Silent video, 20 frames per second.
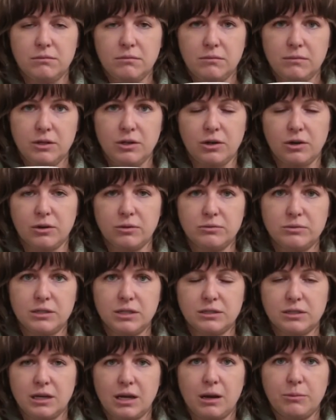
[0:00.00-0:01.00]
you know,
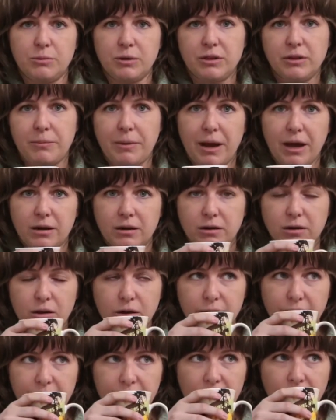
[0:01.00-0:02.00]
doesn't come with a pattern
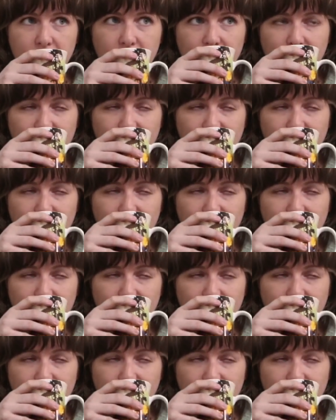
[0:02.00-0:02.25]
already.